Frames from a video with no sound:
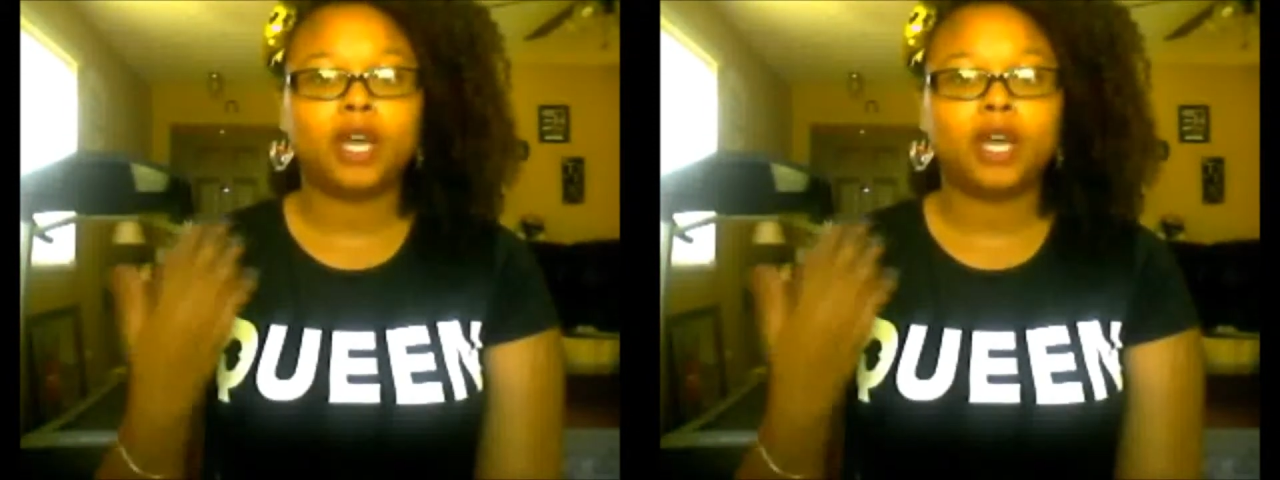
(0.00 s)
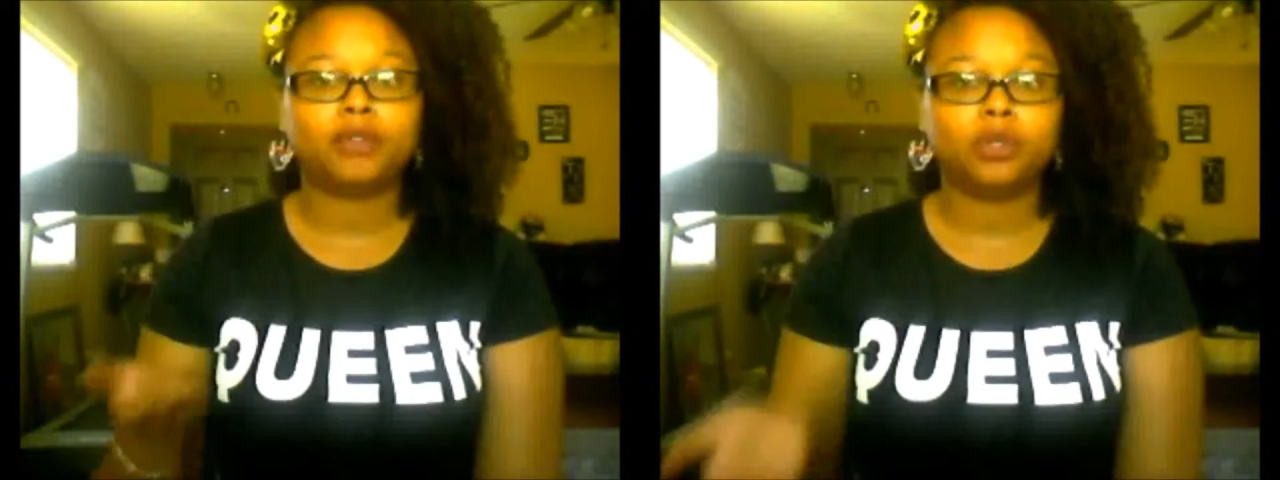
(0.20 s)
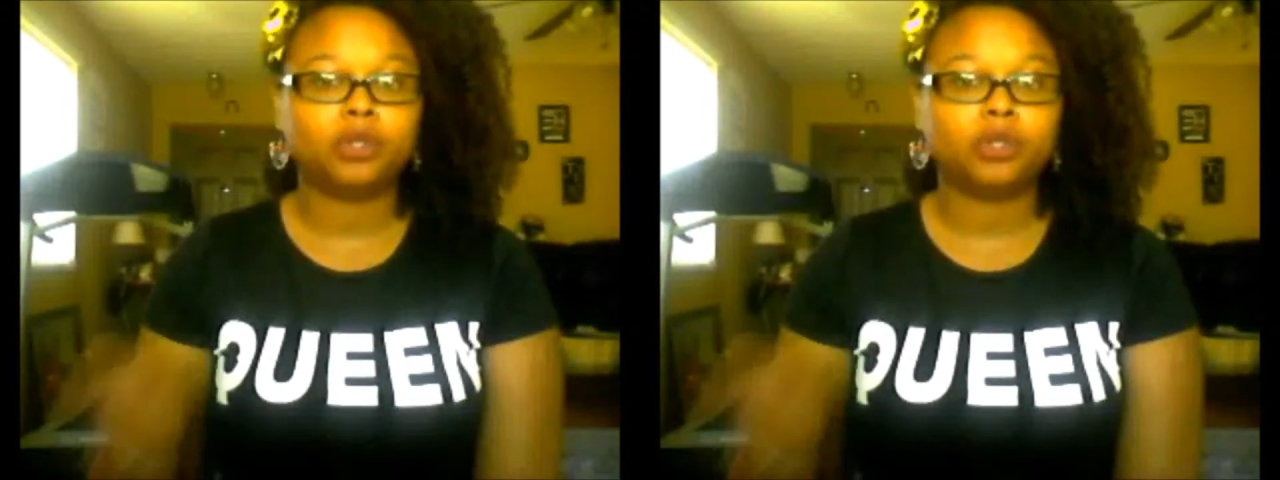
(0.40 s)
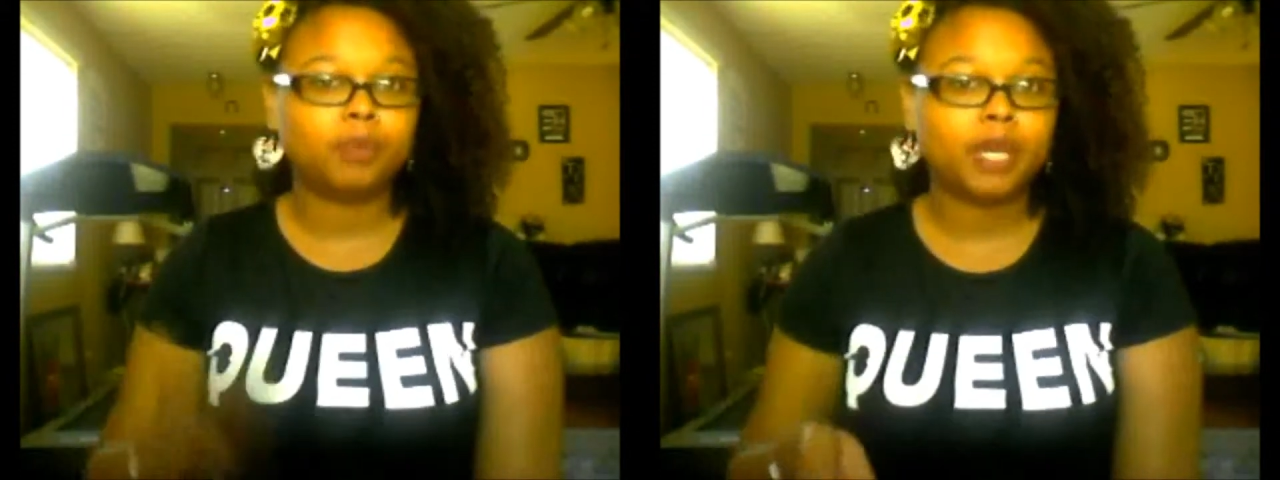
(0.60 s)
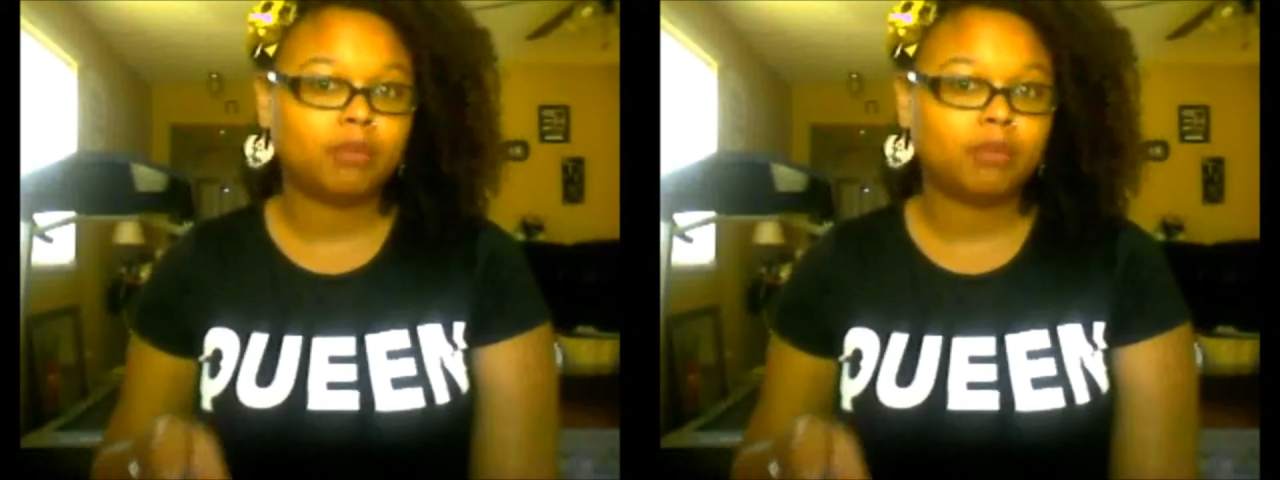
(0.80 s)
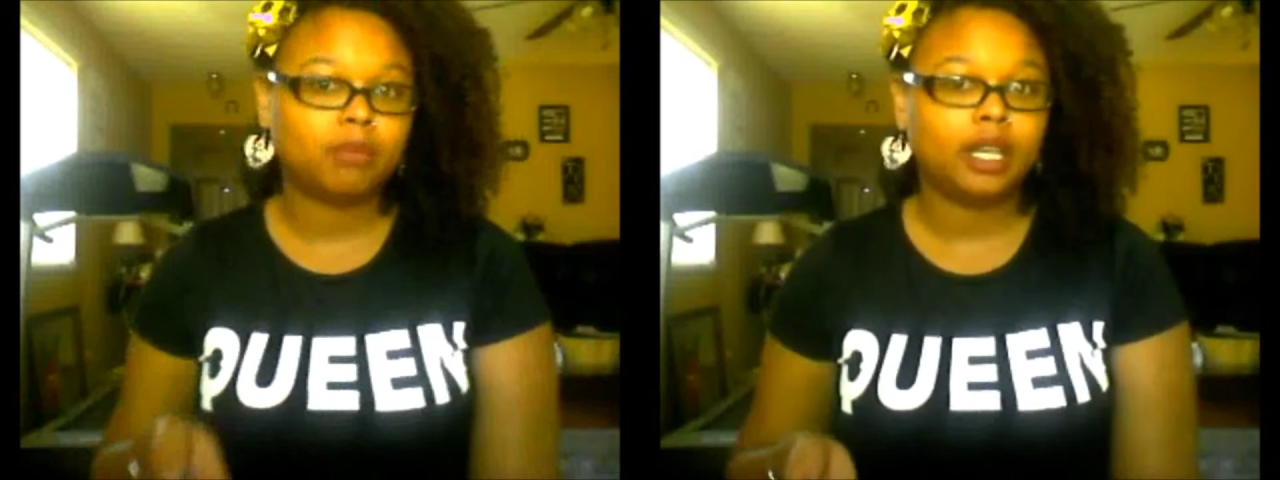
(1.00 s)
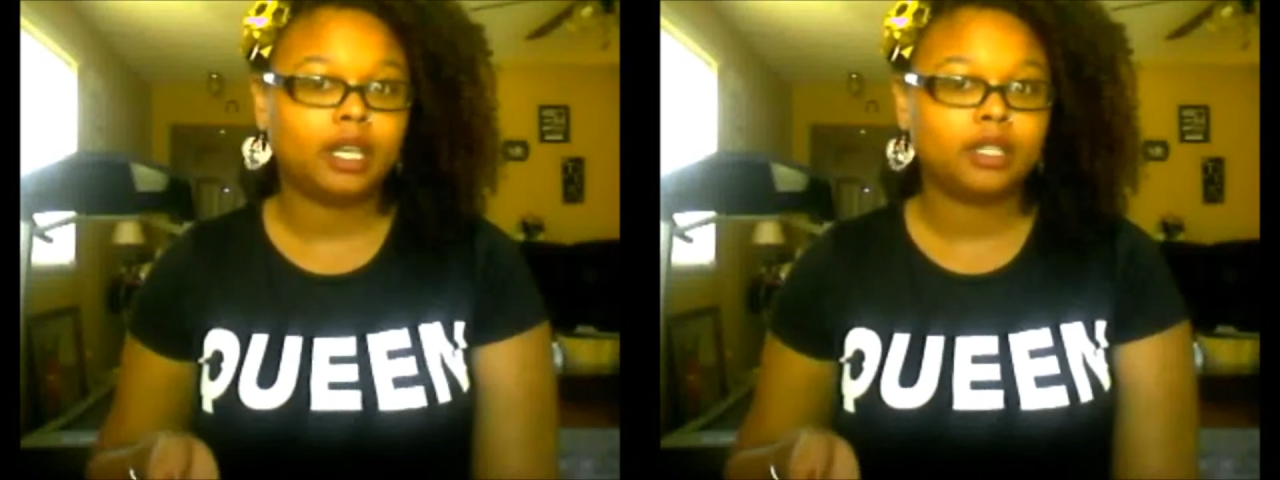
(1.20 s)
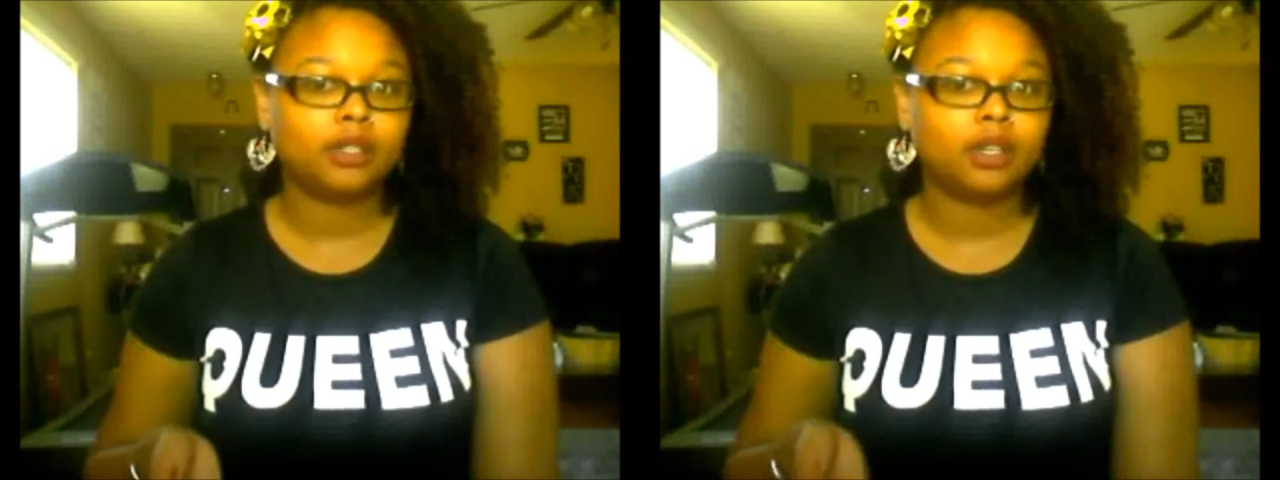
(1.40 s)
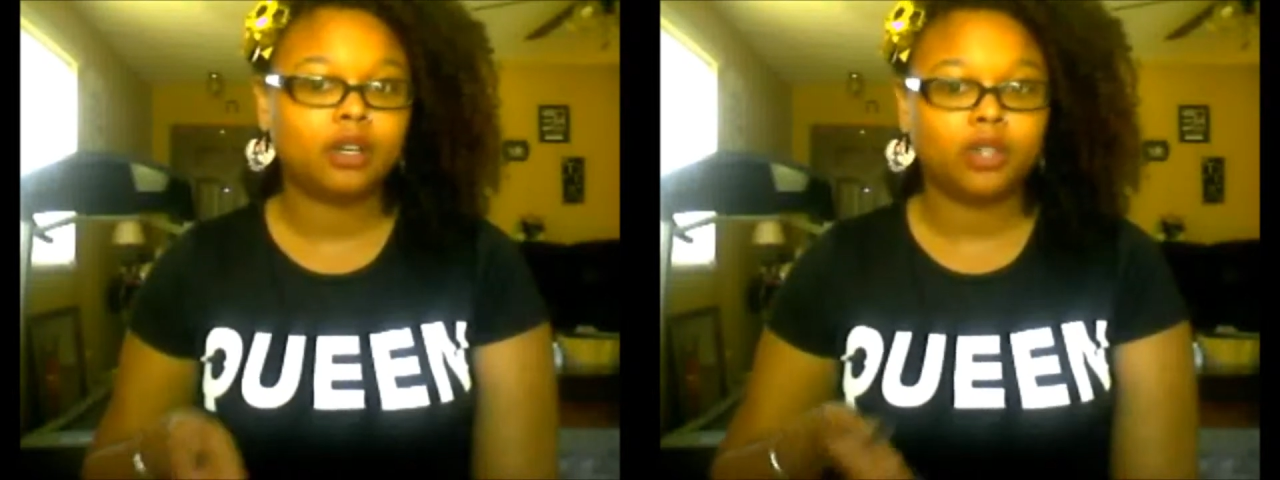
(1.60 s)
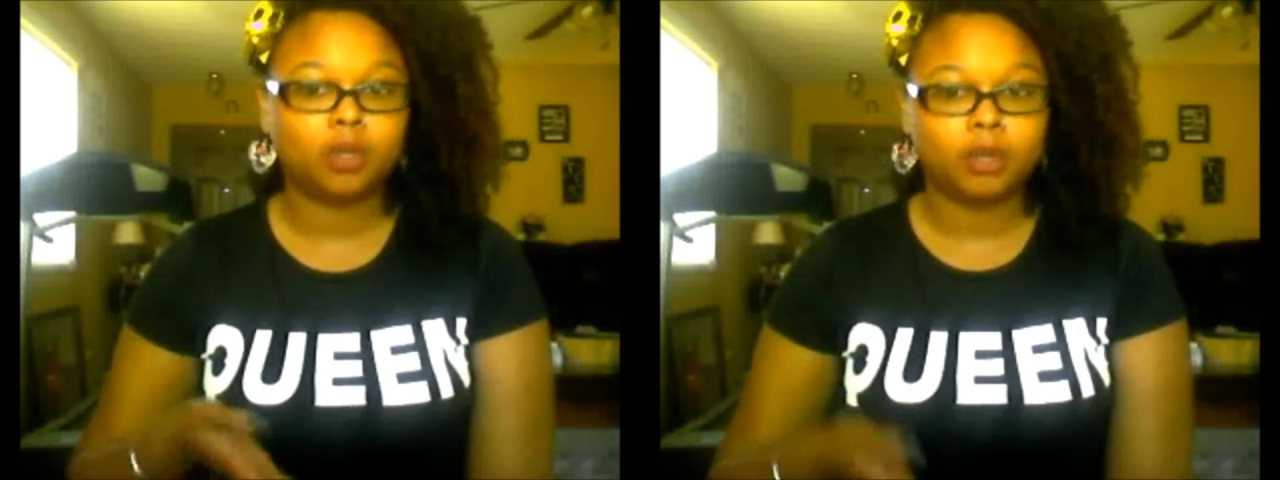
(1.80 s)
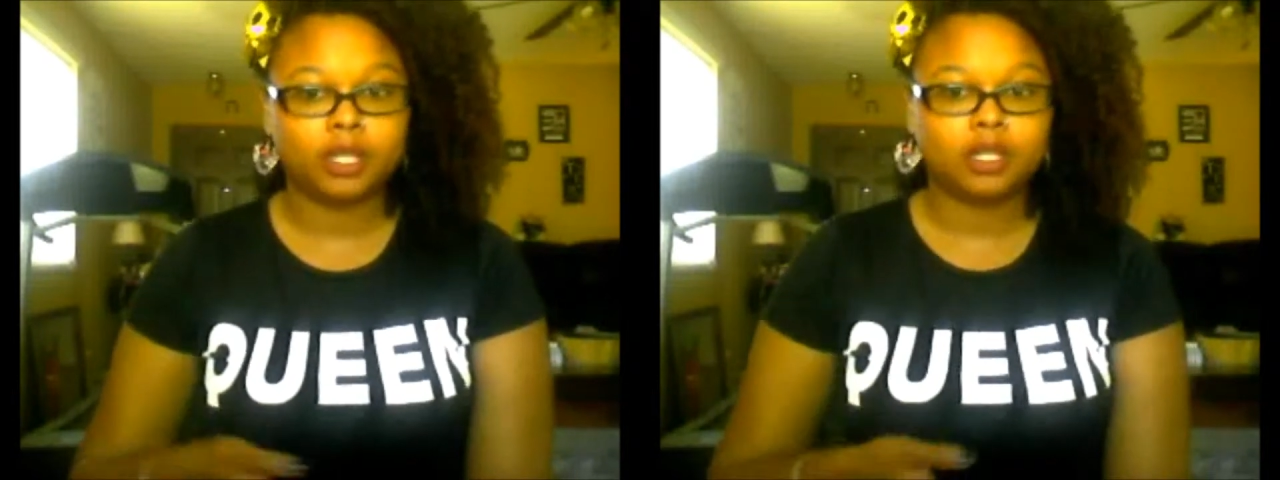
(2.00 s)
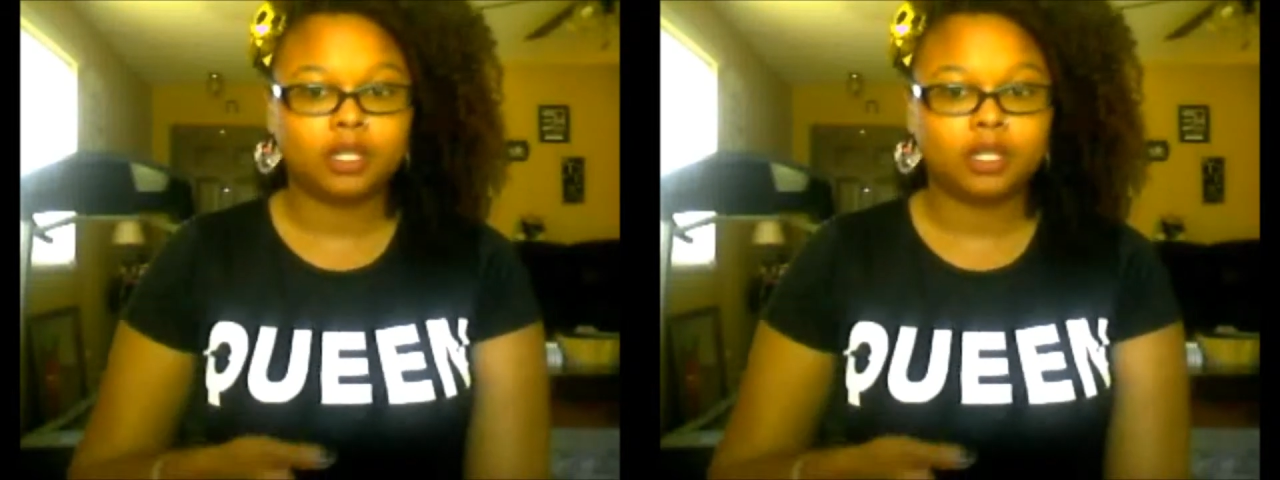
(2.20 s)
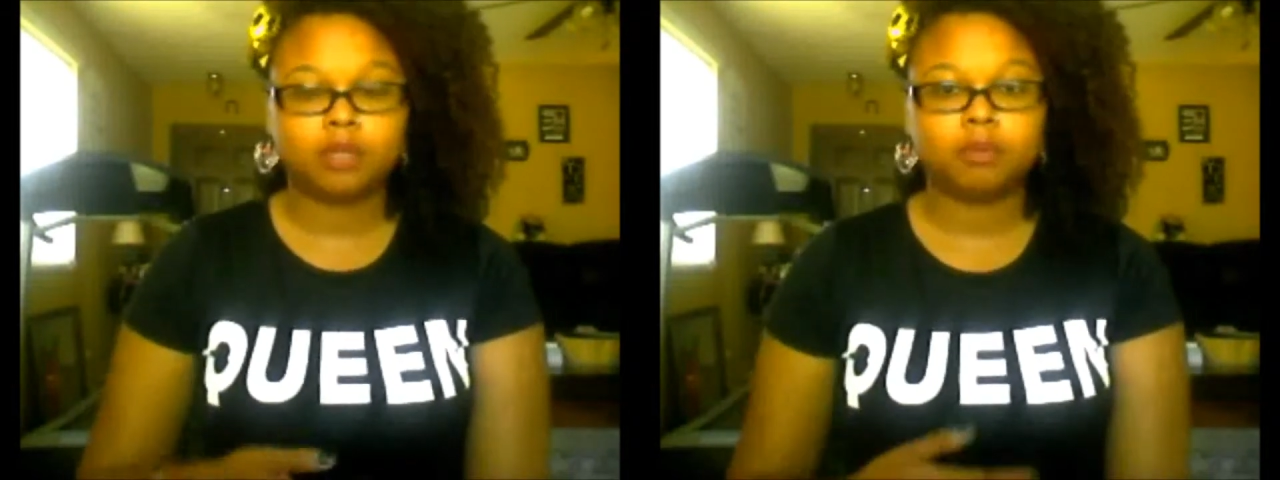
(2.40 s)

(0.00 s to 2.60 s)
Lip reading: have to spend money on your business